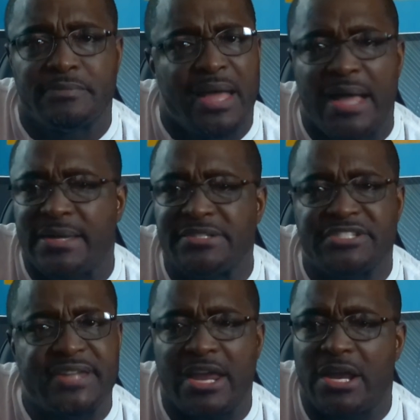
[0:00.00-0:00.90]
I couldn't
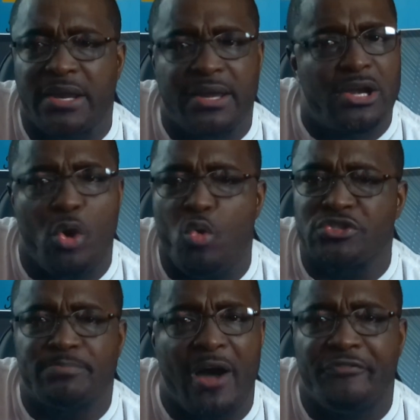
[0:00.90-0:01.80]
stay
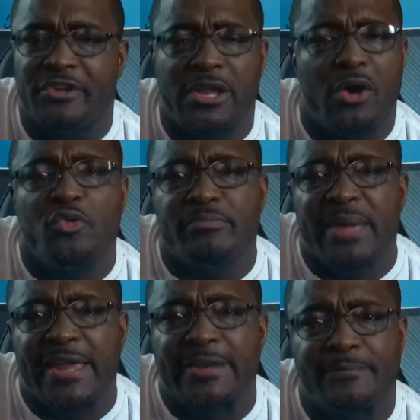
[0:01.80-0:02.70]
closed mouth for long, man.